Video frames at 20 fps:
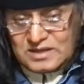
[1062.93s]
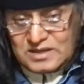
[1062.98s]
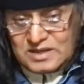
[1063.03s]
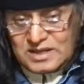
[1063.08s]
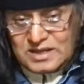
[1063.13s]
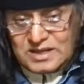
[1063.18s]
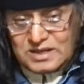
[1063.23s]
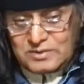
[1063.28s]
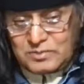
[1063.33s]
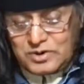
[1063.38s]

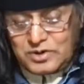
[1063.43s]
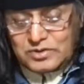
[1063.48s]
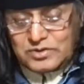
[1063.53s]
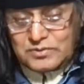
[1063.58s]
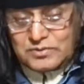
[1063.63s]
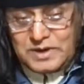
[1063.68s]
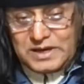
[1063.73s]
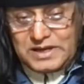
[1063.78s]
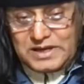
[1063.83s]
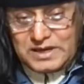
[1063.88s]
And they both
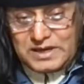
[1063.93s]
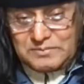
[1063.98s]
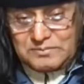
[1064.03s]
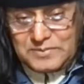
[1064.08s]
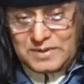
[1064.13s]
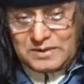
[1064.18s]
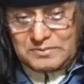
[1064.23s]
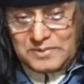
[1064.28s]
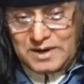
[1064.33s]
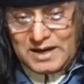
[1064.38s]
made up
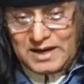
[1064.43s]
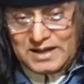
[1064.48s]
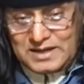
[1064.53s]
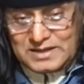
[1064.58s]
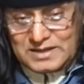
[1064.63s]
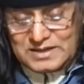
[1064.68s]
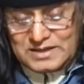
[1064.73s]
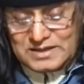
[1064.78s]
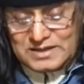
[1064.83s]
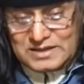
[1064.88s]
my
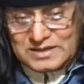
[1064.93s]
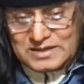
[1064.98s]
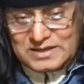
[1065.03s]
mind.